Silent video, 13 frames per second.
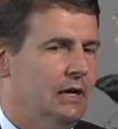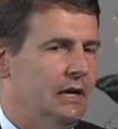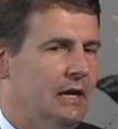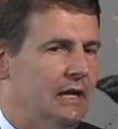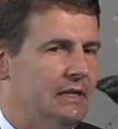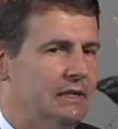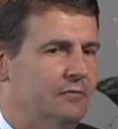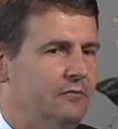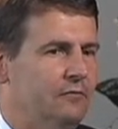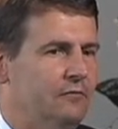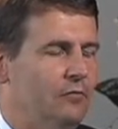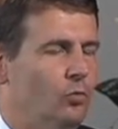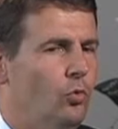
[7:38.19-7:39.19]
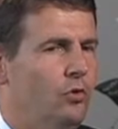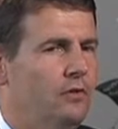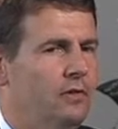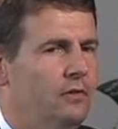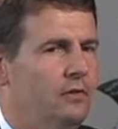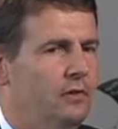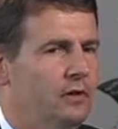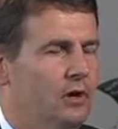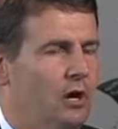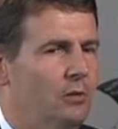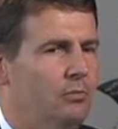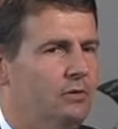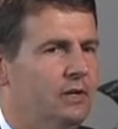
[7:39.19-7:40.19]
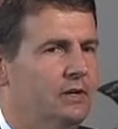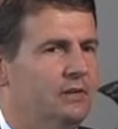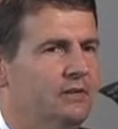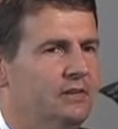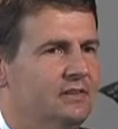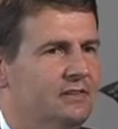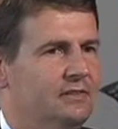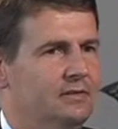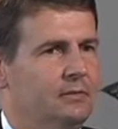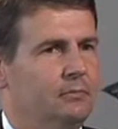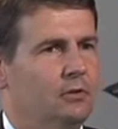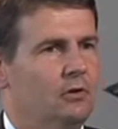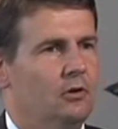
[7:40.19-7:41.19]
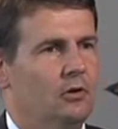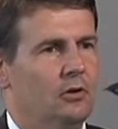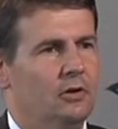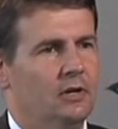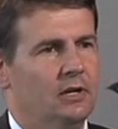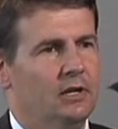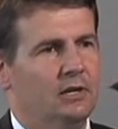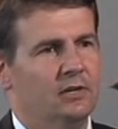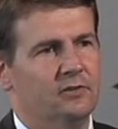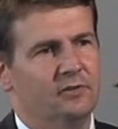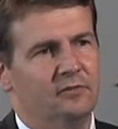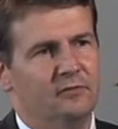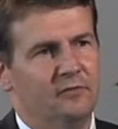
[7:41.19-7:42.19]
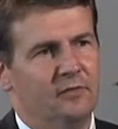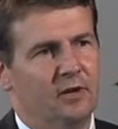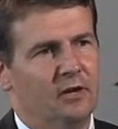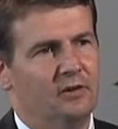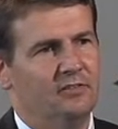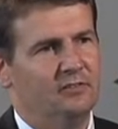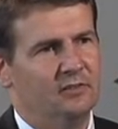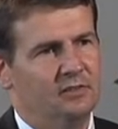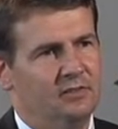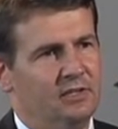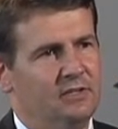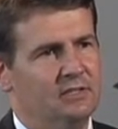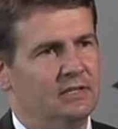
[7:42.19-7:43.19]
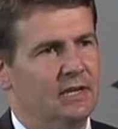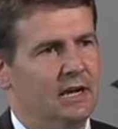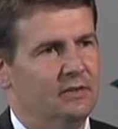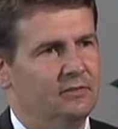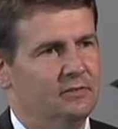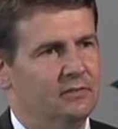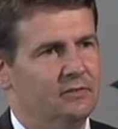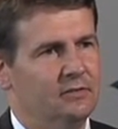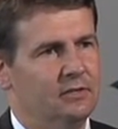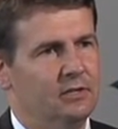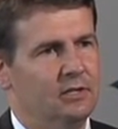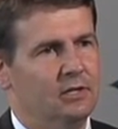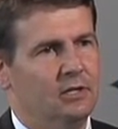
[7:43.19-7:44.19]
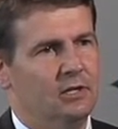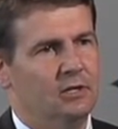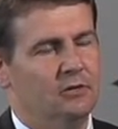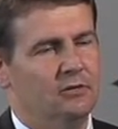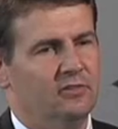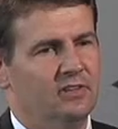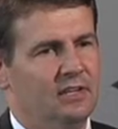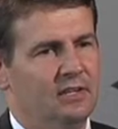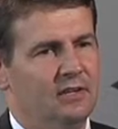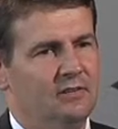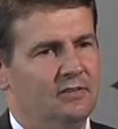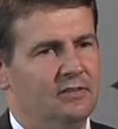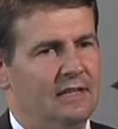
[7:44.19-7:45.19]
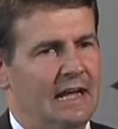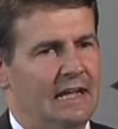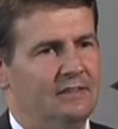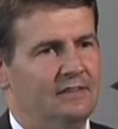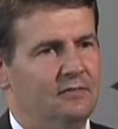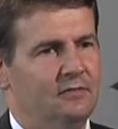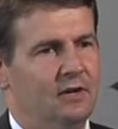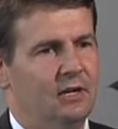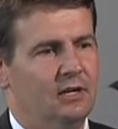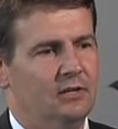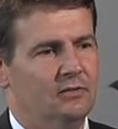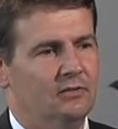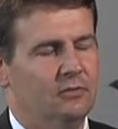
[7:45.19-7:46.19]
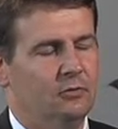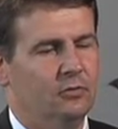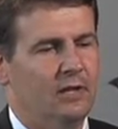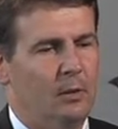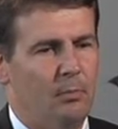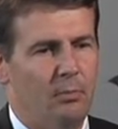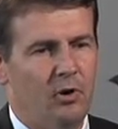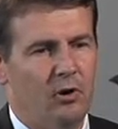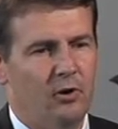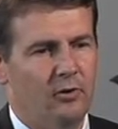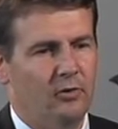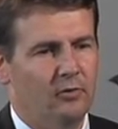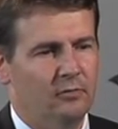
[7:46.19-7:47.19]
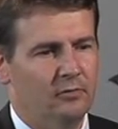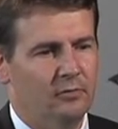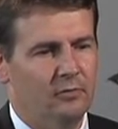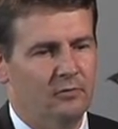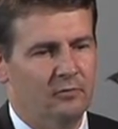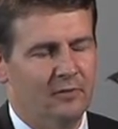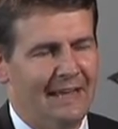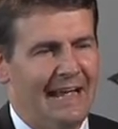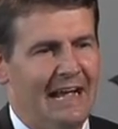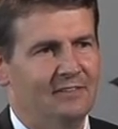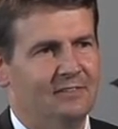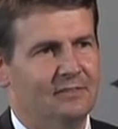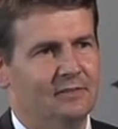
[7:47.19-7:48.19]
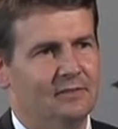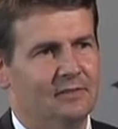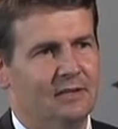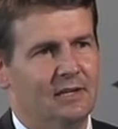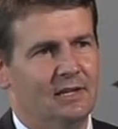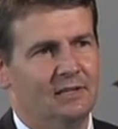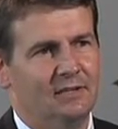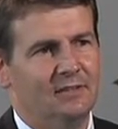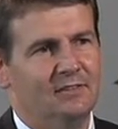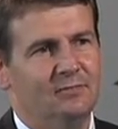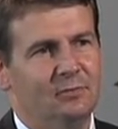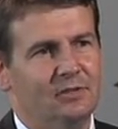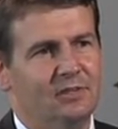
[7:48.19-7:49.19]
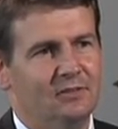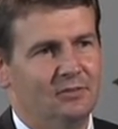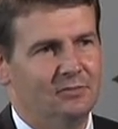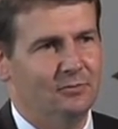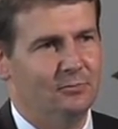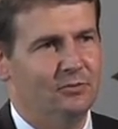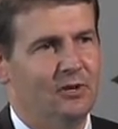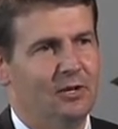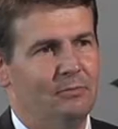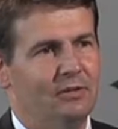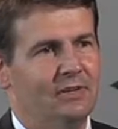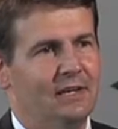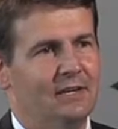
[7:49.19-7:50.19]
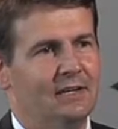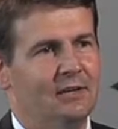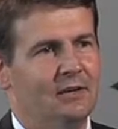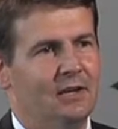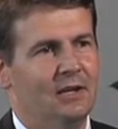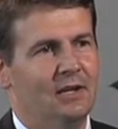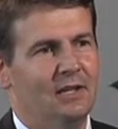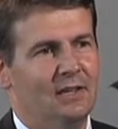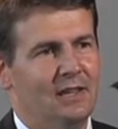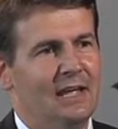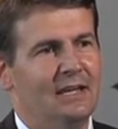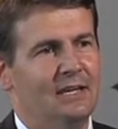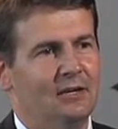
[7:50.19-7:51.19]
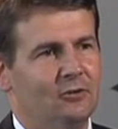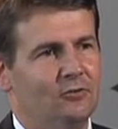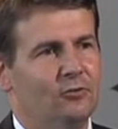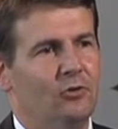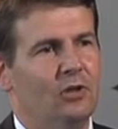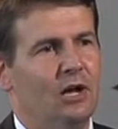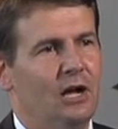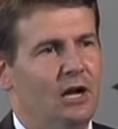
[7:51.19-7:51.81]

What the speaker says: for the operator, the SIM card is a very strategic asset, because it is that device or that part of an asset that is with the subscriber that they can control 100%.